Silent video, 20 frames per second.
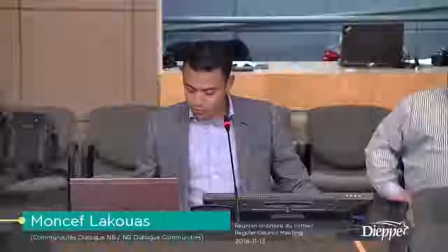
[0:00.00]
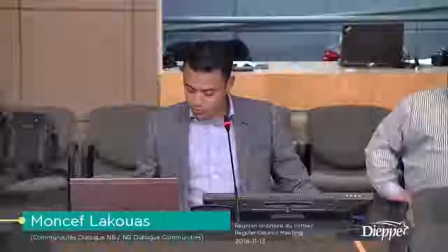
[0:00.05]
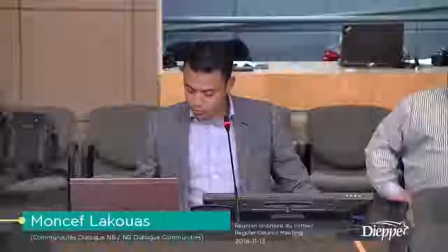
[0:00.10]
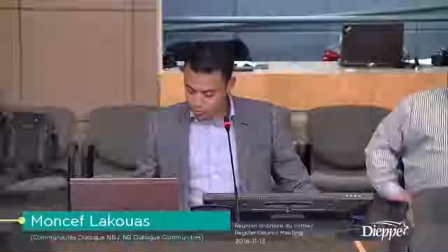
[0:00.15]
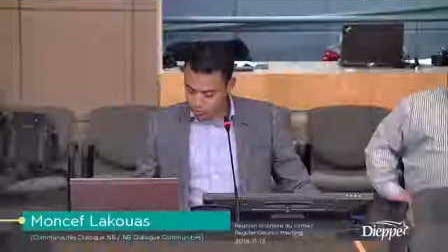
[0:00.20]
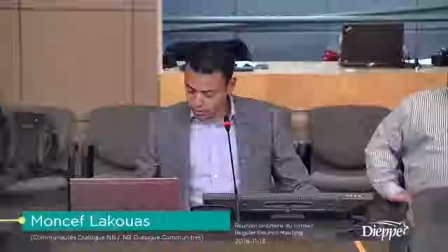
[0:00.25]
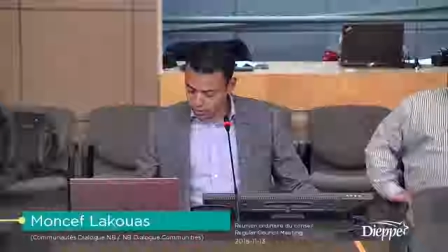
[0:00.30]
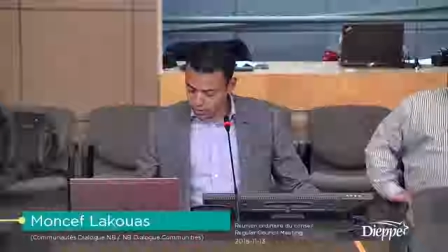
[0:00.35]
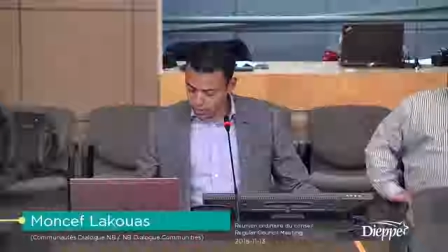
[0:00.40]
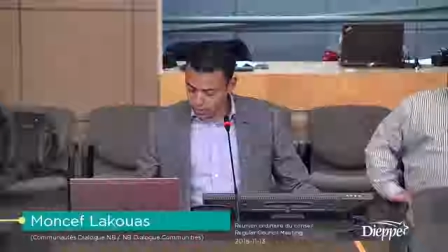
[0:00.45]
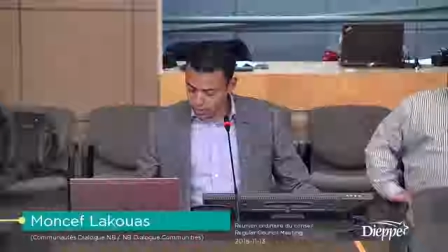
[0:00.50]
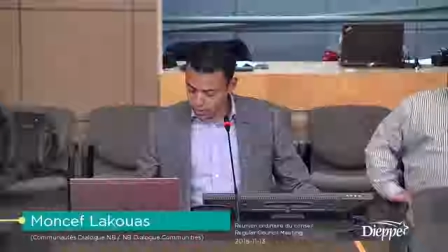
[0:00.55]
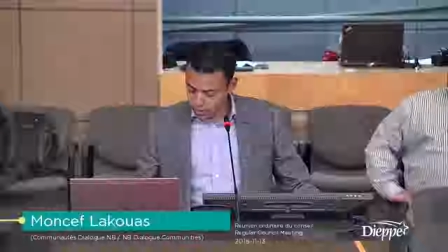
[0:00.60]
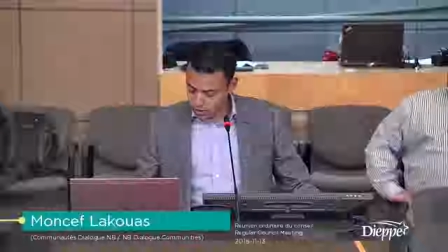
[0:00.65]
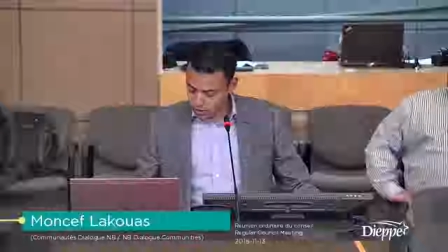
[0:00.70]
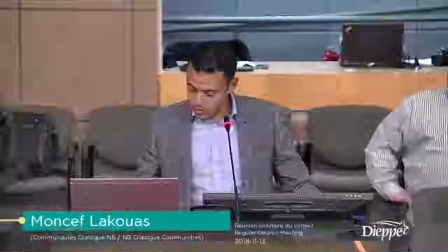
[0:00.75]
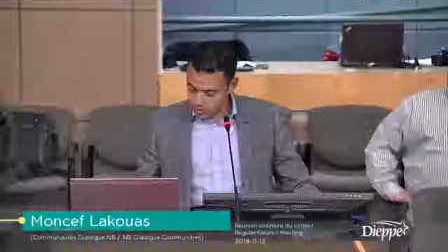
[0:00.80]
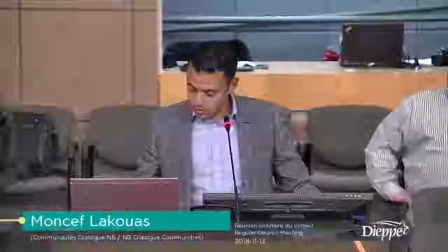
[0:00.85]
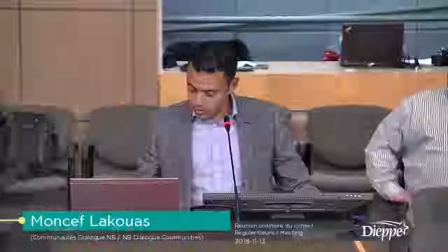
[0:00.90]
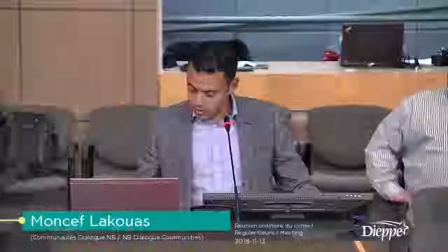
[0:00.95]
which is to
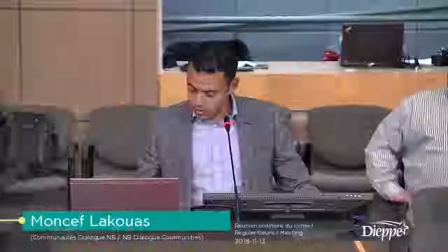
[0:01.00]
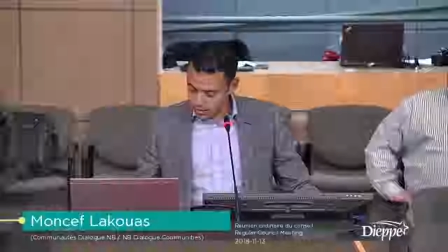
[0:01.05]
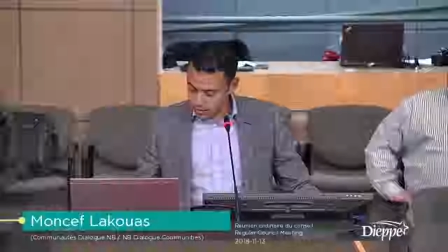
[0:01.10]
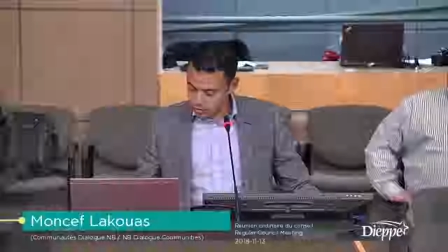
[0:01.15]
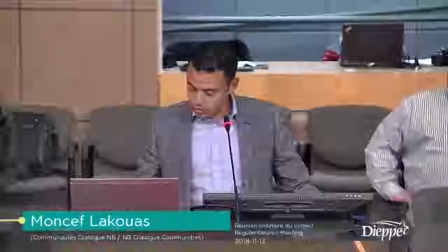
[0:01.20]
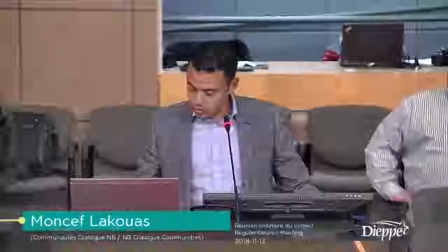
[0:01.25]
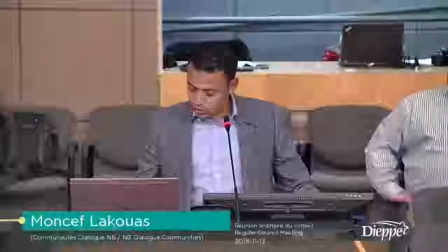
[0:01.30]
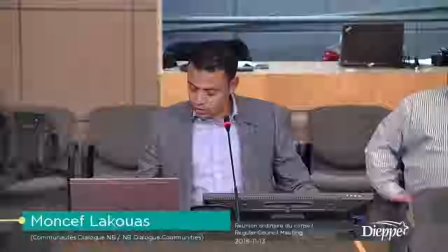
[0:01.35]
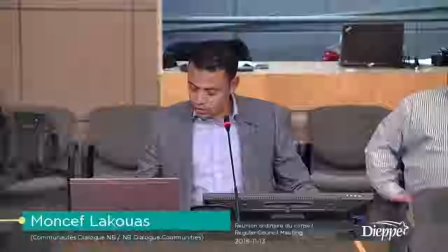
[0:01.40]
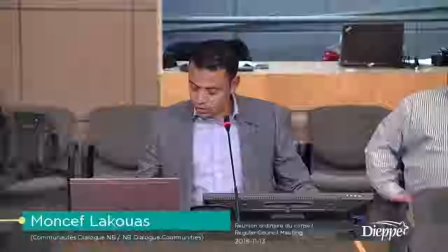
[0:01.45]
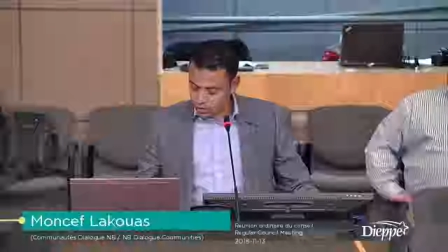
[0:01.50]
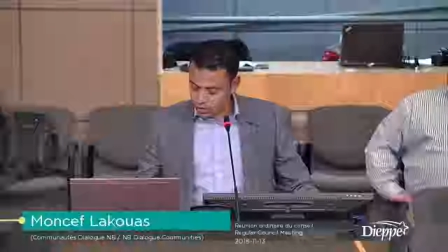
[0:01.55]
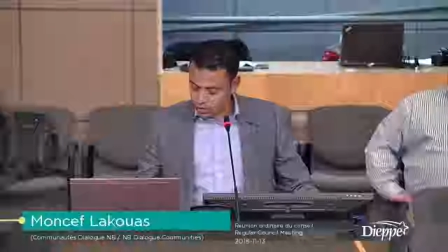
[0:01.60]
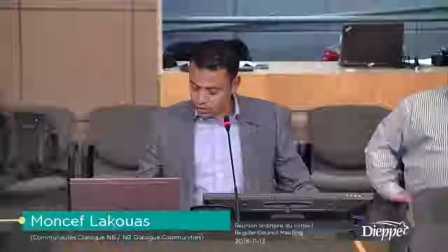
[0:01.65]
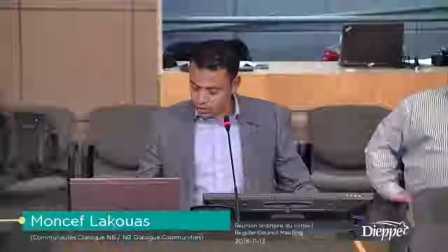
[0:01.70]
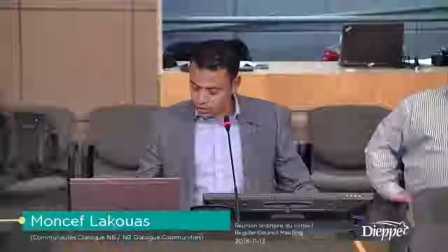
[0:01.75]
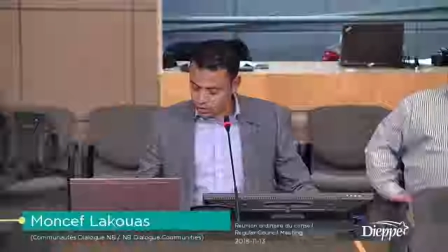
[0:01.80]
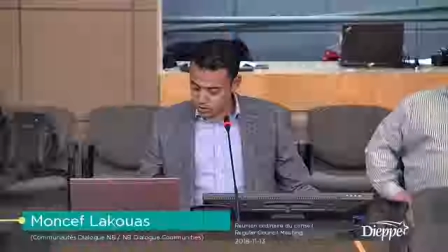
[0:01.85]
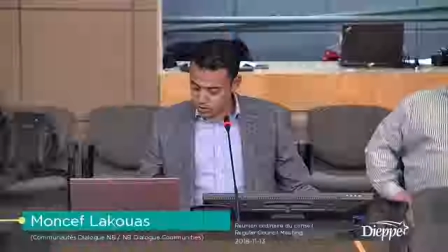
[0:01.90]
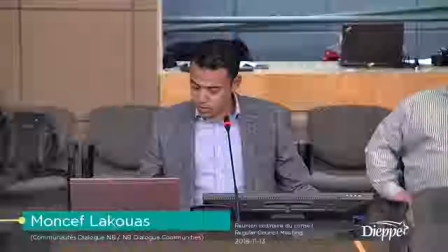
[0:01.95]
establish a committee
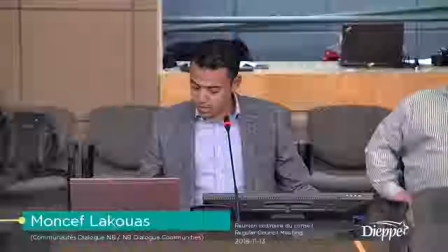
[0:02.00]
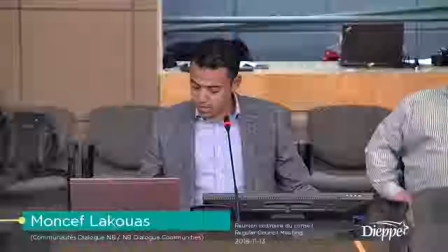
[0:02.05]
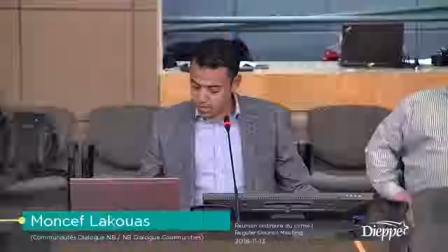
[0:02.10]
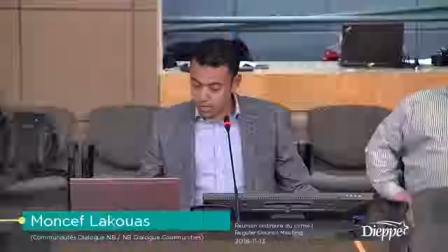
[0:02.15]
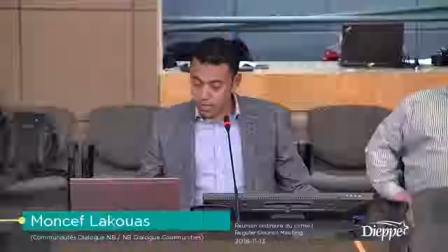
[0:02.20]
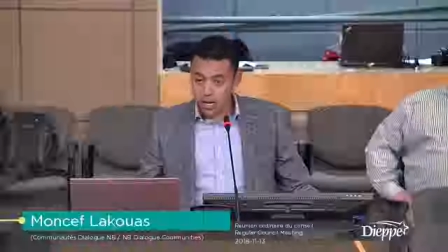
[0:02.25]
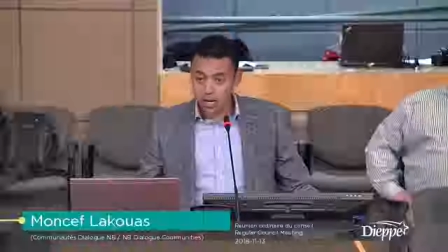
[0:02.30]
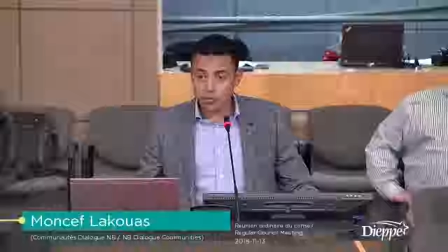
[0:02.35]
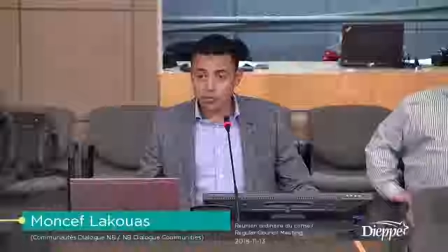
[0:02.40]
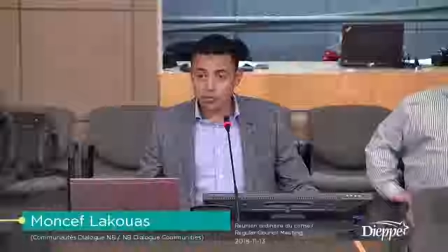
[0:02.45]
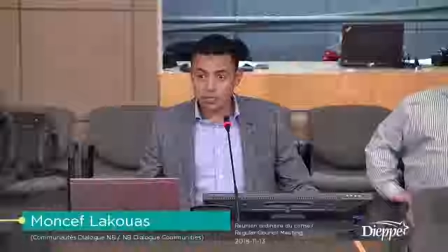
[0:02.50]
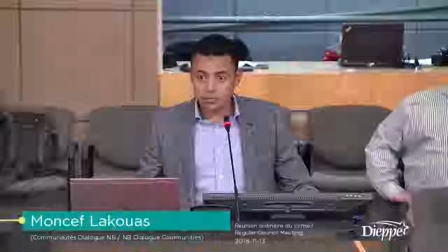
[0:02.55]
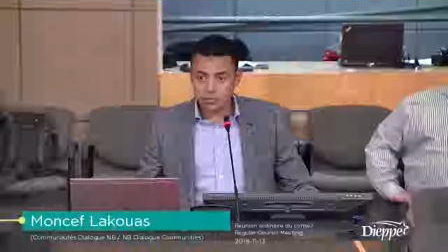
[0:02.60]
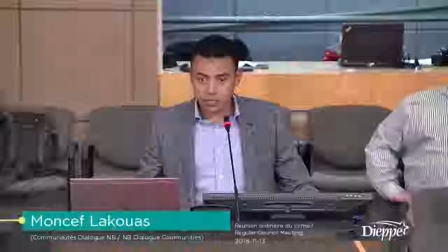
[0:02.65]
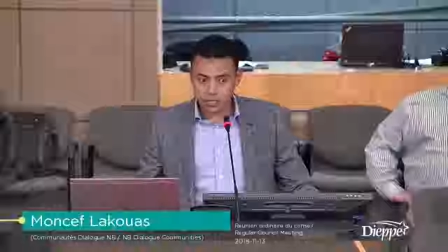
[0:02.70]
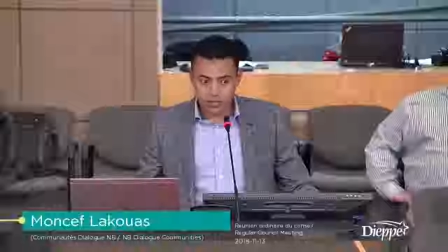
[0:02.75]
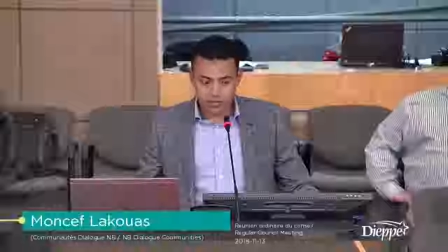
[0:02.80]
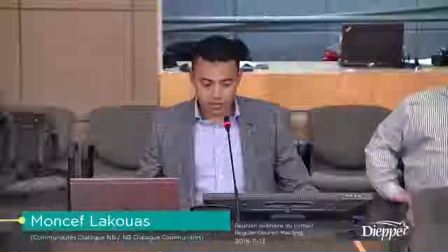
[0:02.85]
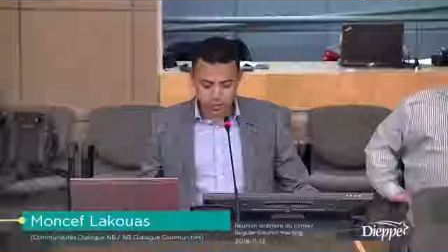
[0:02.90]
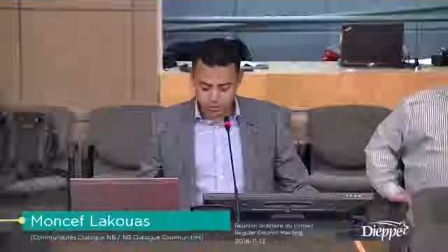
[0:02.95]
to
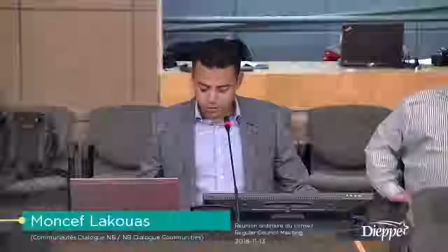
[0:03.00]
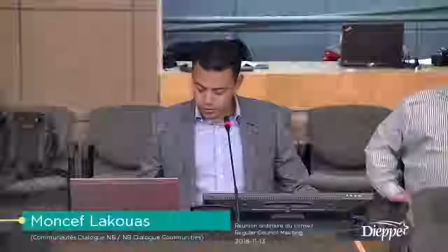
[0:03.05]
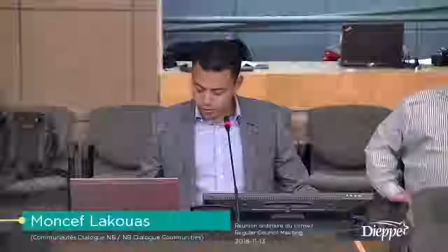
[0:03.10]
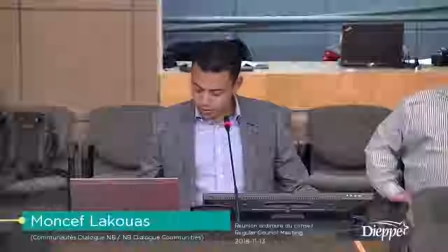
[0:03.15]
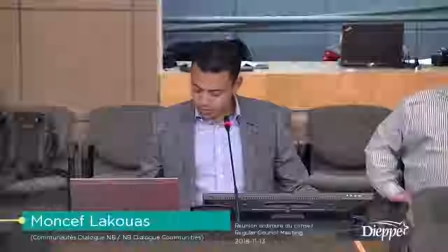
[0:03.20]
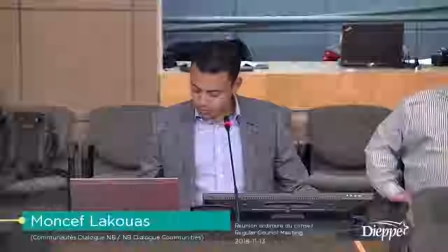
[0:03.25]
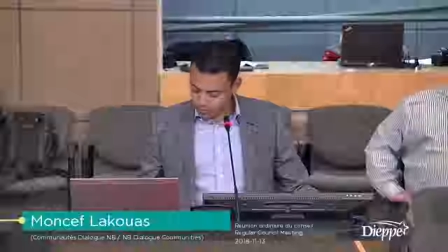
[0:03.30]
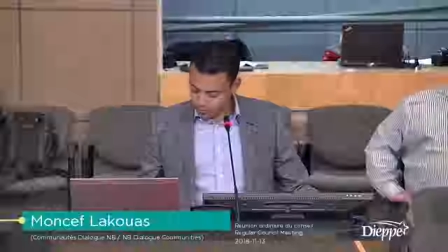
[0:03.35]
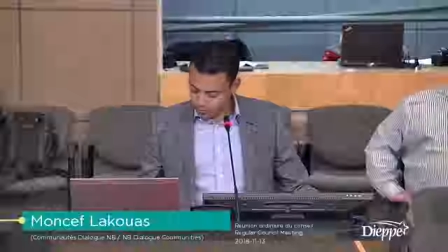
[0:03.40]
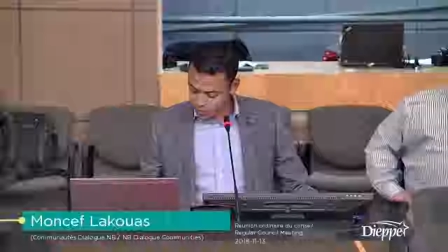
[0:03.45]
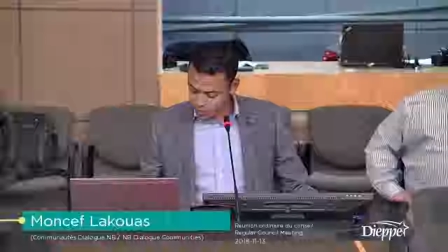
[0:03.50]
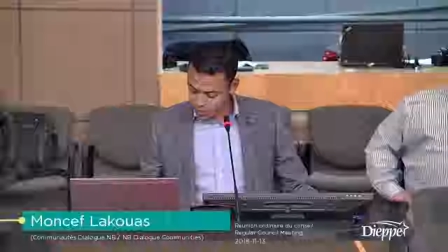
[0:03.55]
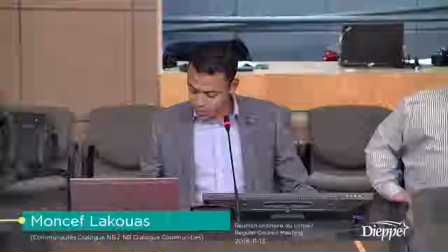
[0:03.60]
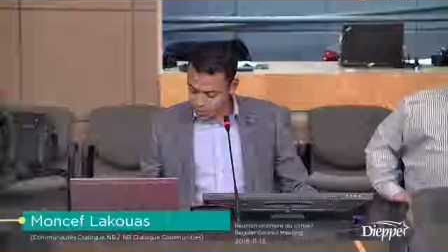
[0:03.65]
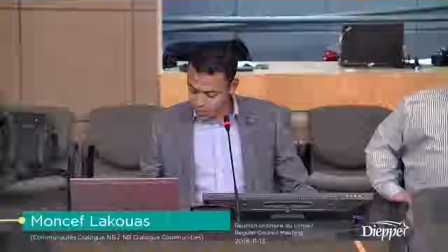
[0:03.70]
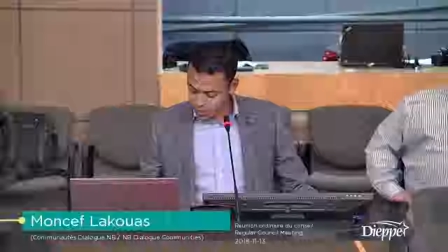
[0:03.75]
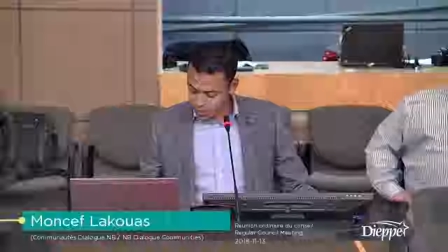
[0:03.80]
talk about